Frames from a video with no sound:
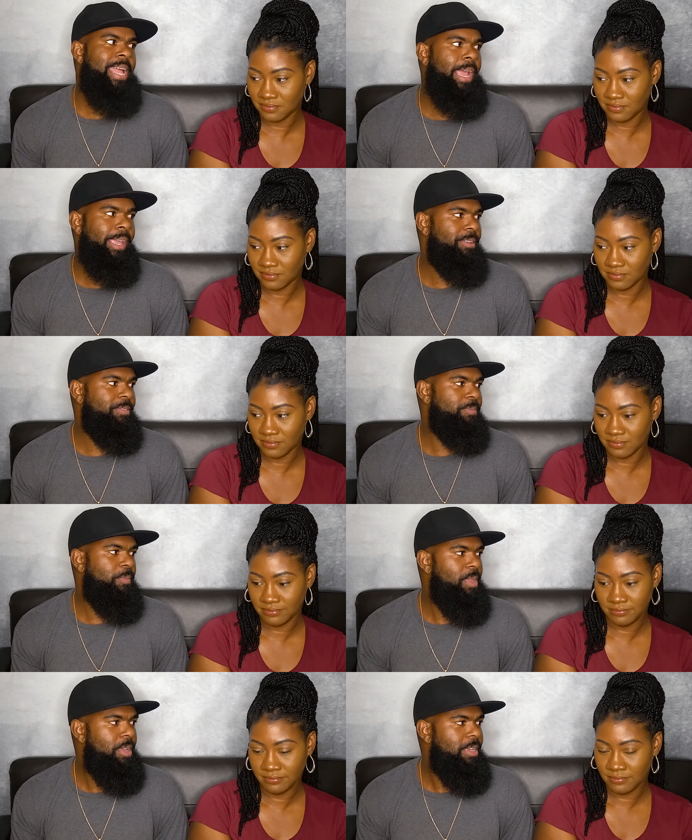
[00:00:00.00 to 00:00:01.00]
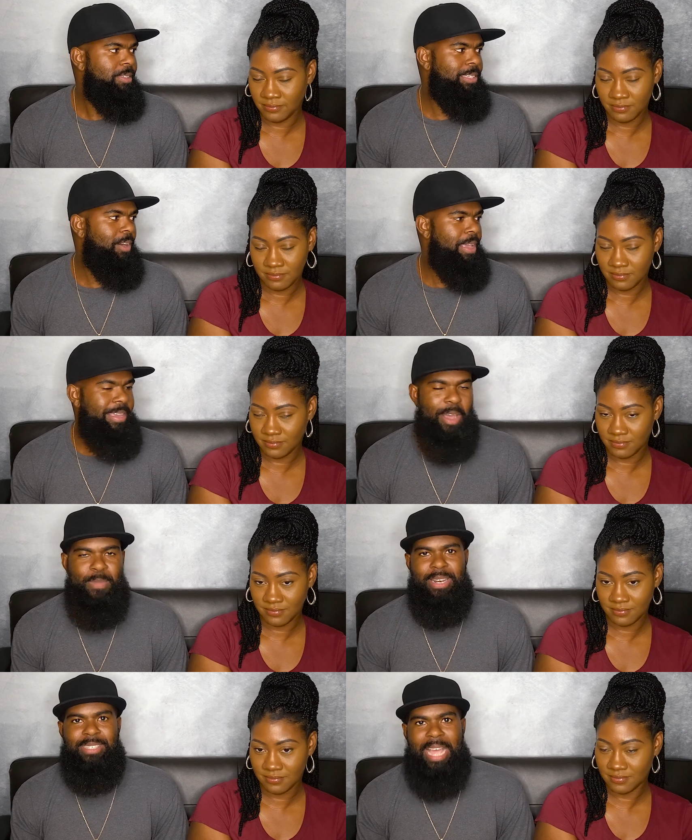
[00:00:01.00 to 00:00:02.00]
Speaker 1: his name. So he come in
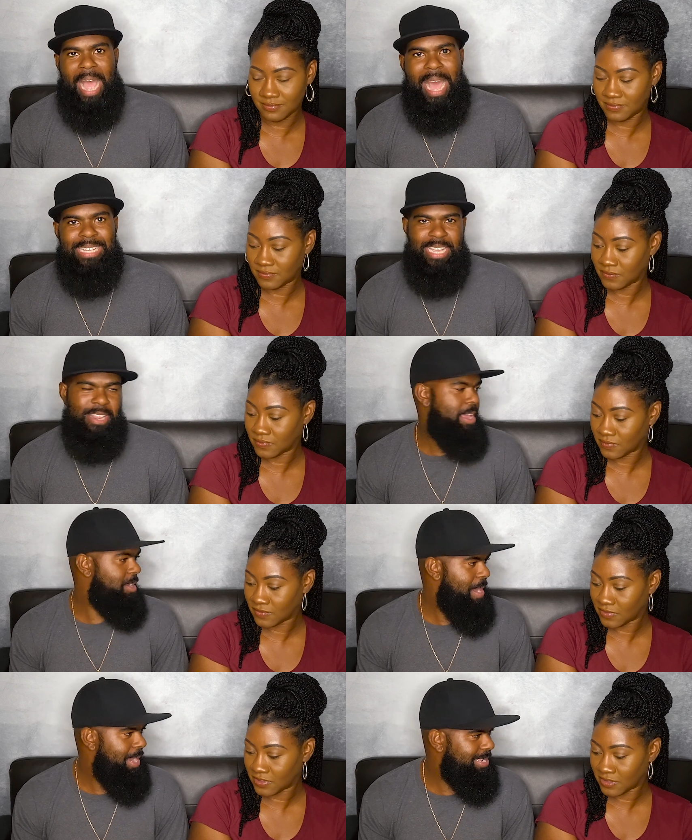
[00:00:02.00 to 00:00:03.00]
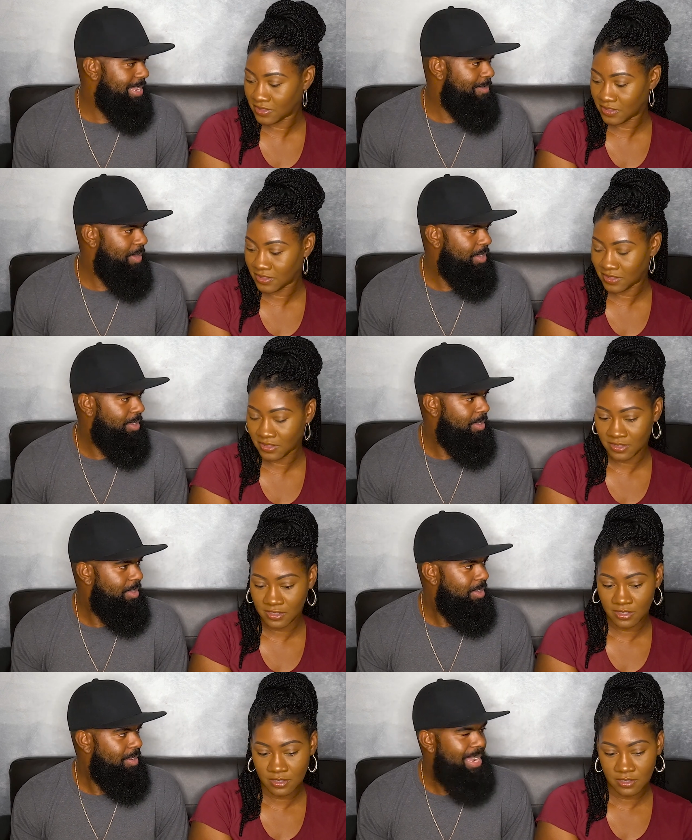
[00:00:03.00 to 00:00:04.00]
disguise. Anybody see me?
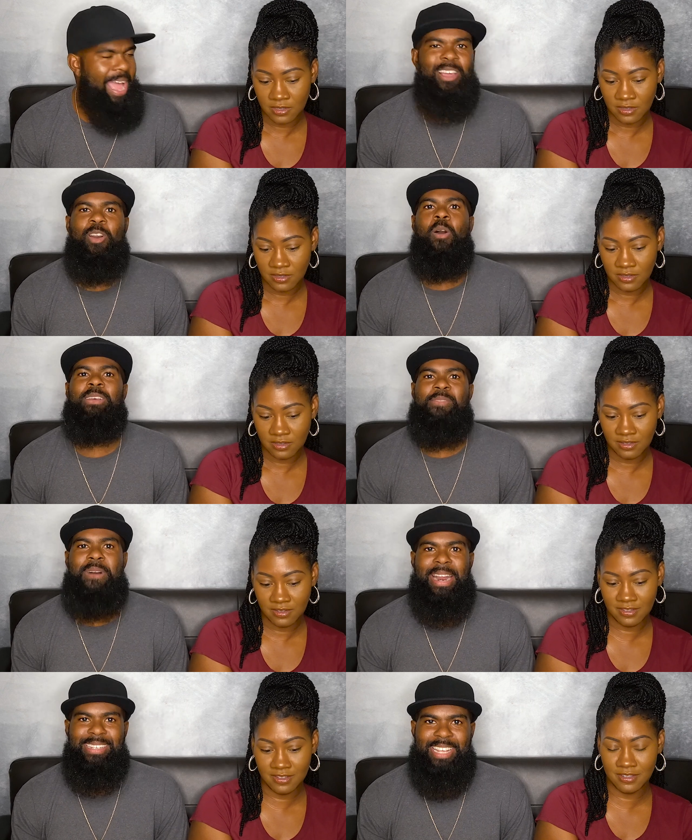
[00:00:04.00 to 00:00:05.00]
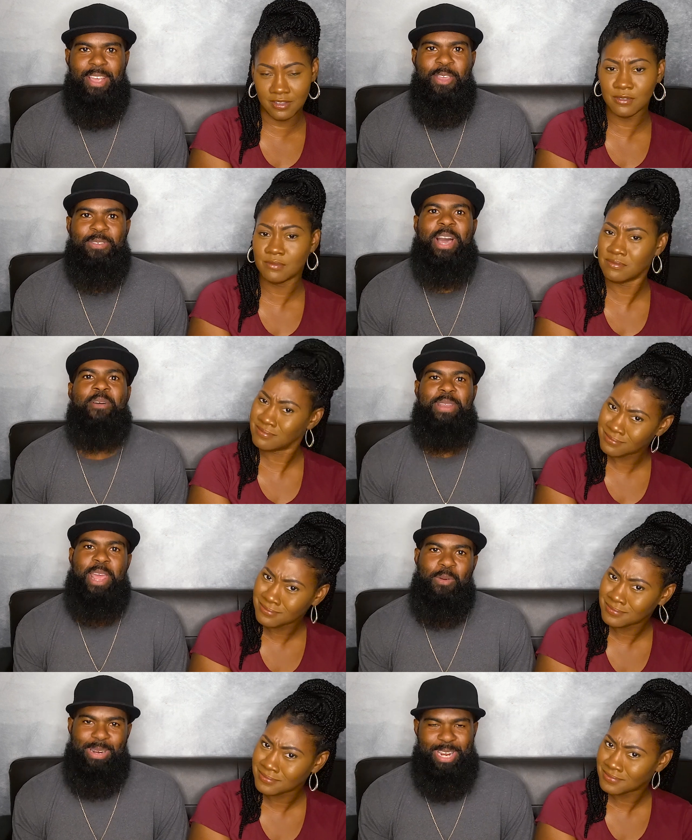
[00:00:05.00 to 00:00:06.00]
Like, cool, somebody see you coming in
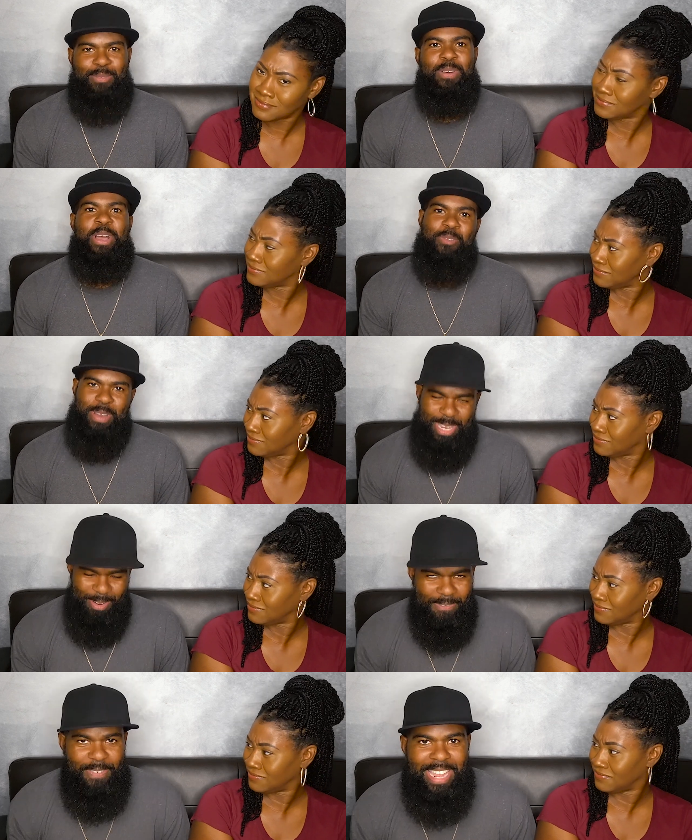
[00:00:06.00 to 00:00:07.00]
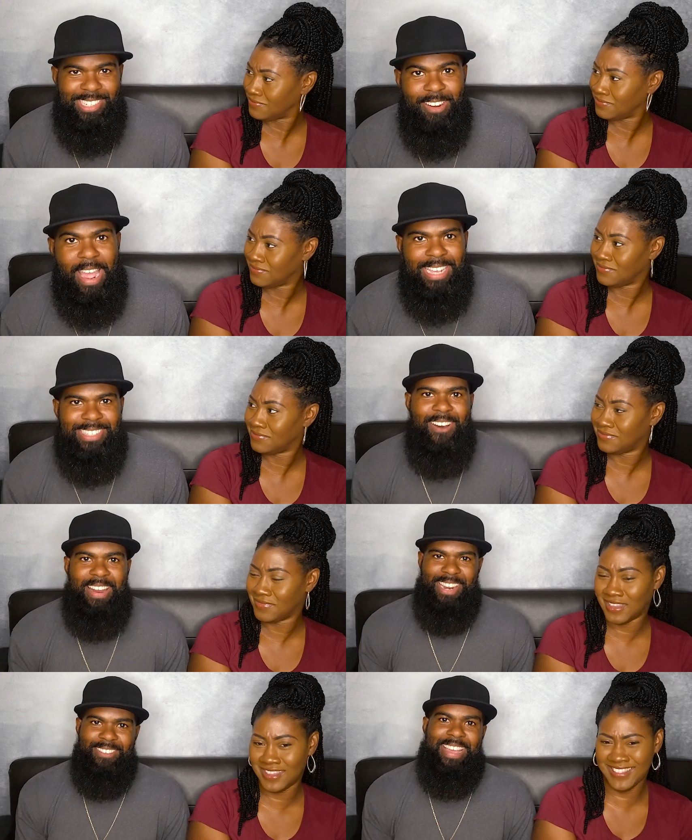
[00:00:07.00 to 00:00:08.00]
with them with them fake dress on,
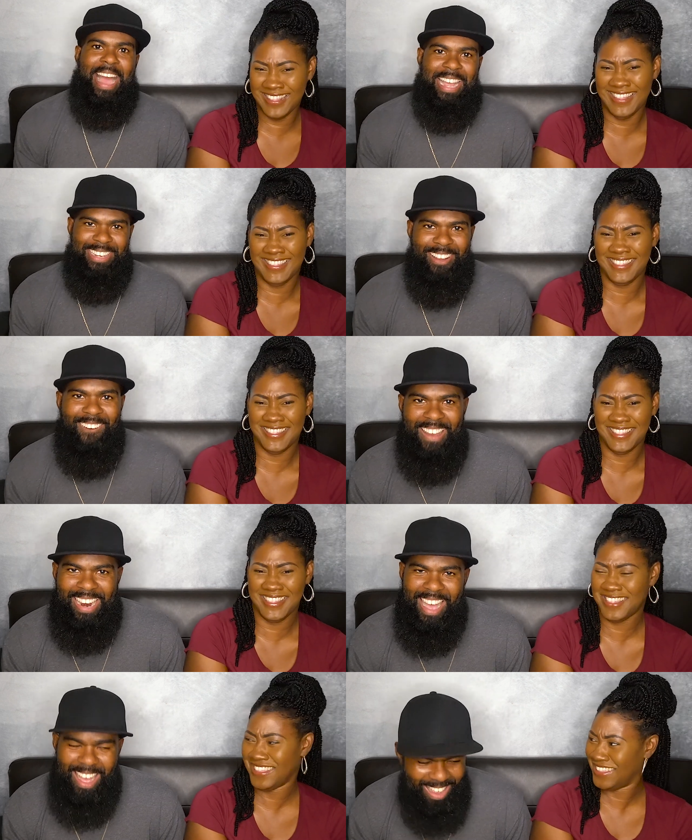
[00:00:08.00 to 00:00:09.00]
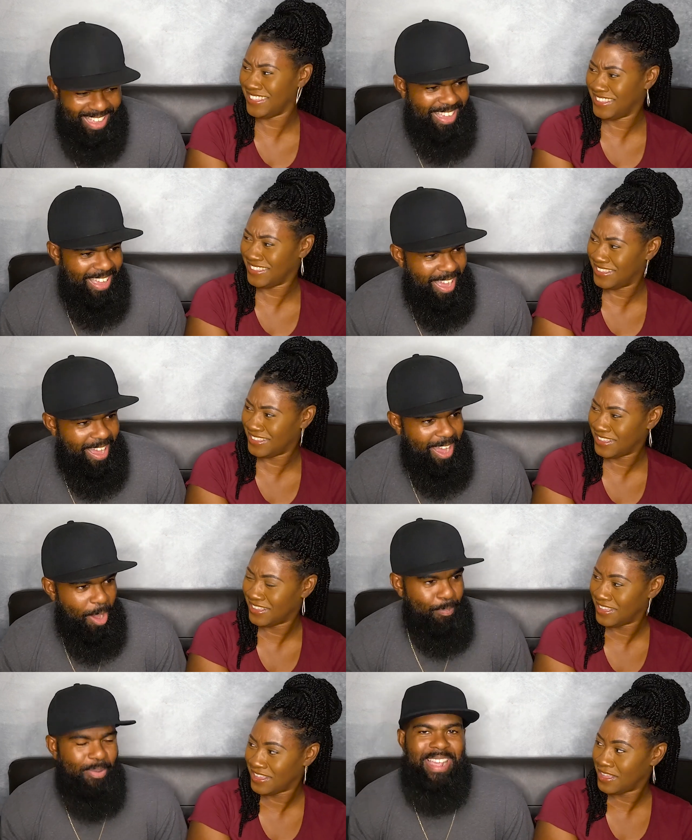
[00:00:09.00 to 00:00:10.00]
them goddamn uh, uh,
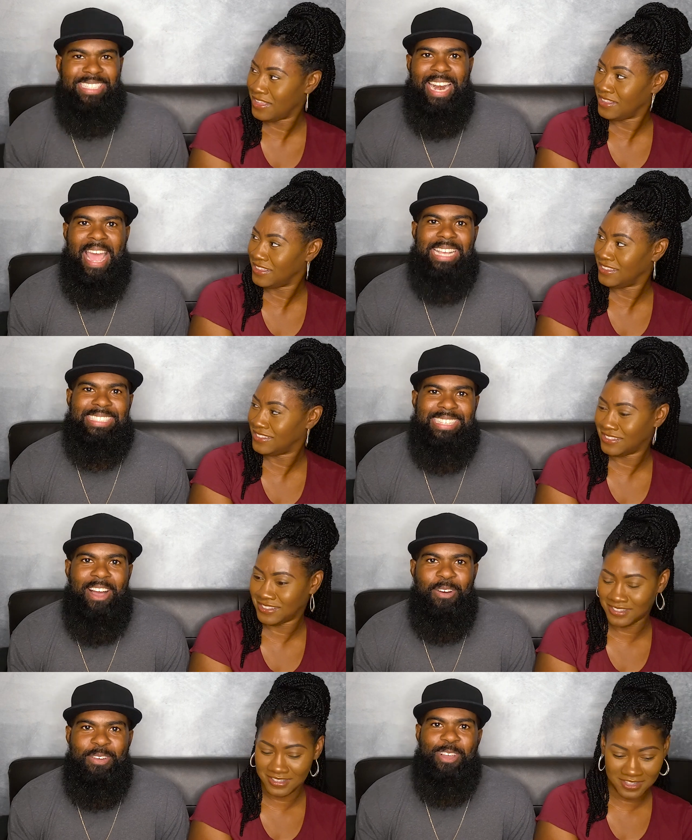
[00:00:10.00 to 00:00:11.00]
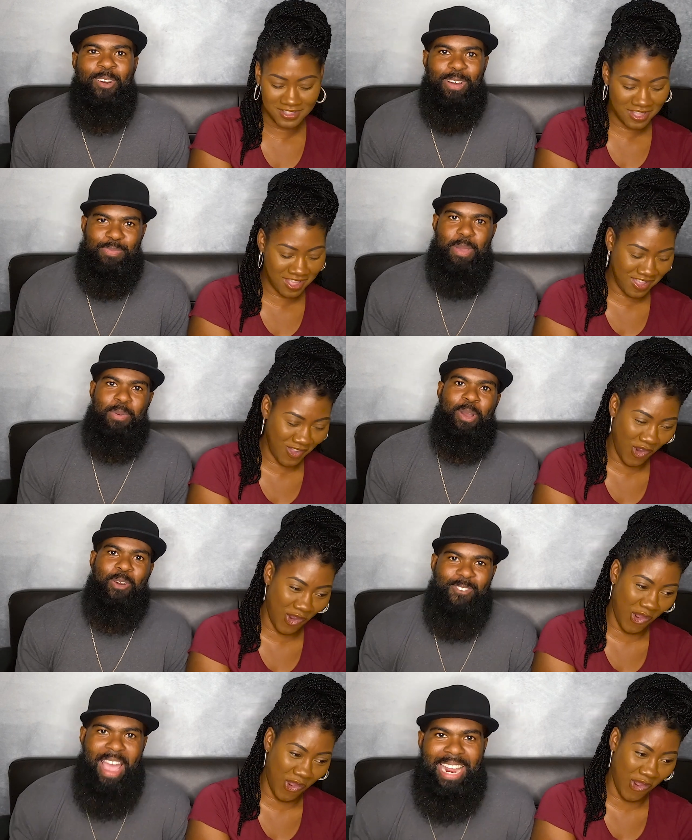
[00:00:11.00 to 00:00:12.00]
Prince glasses on. Of course, people gonna
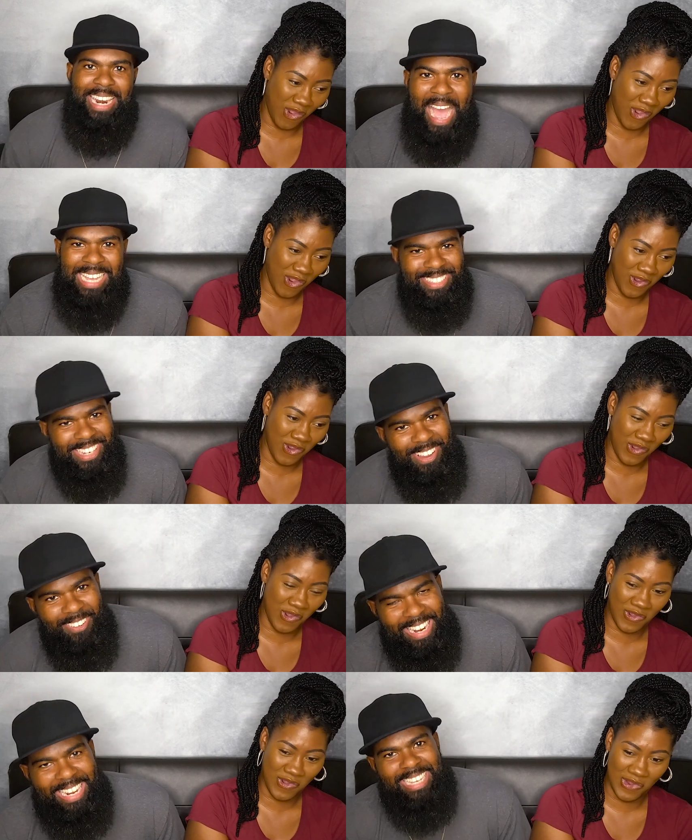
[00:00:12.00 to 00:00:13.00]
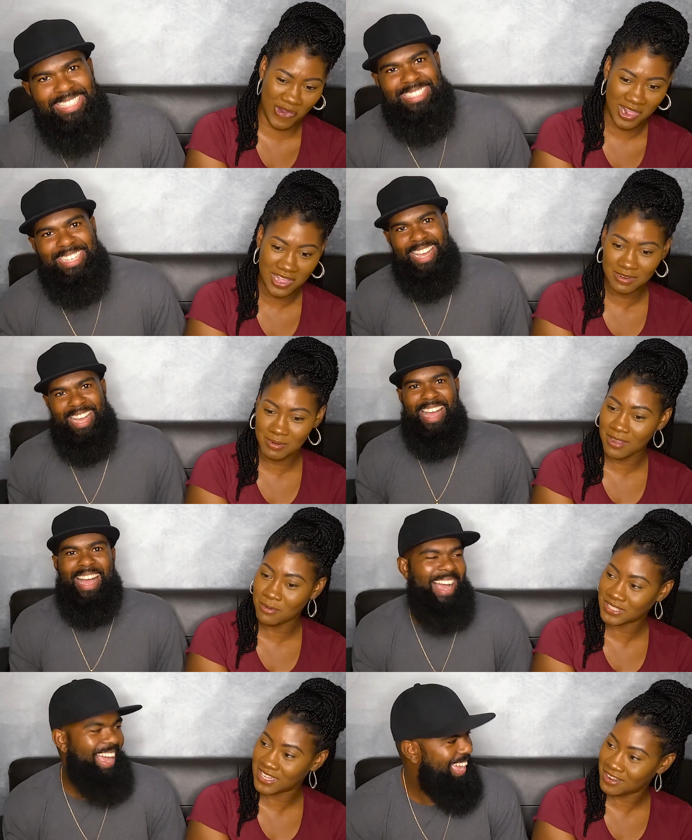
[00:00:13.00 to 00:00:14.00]
recognize who you is.
Speaker 2: Like, what
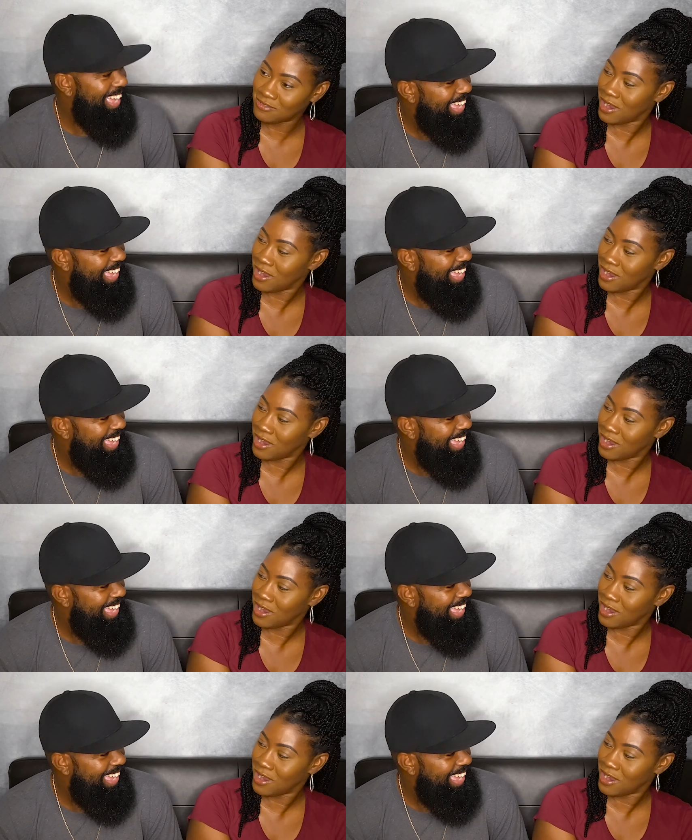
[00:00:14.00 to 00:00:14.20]
the hell